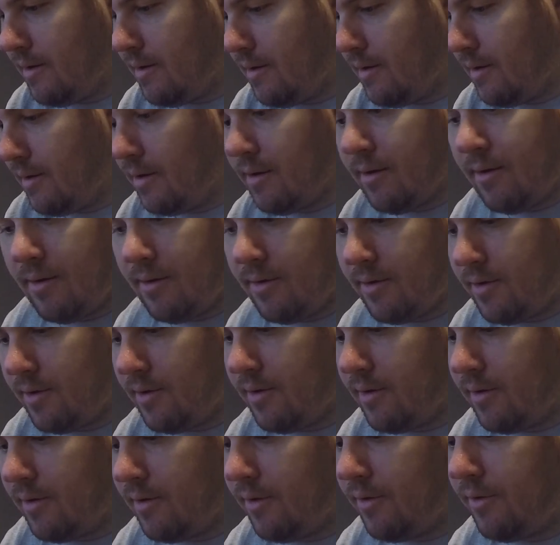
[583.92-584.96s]
Yeah,
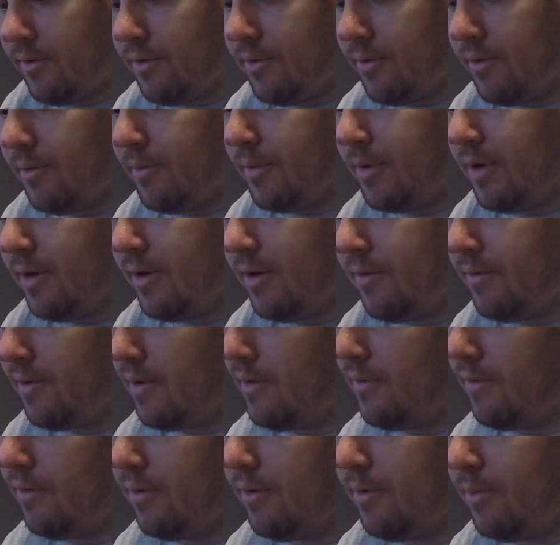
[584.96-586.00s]
sure. Clear the room if you
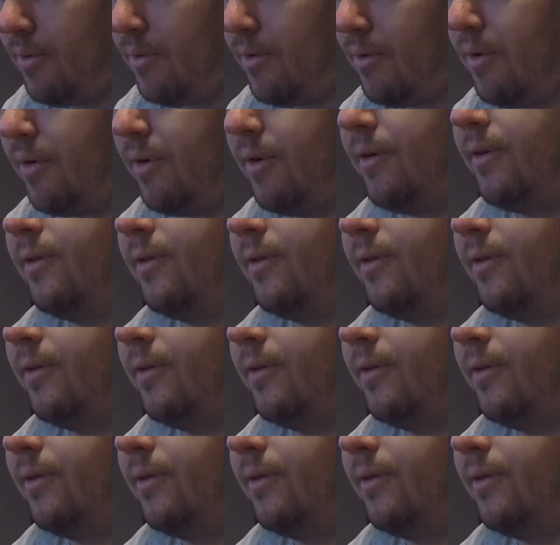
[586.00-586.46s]
have a supporter.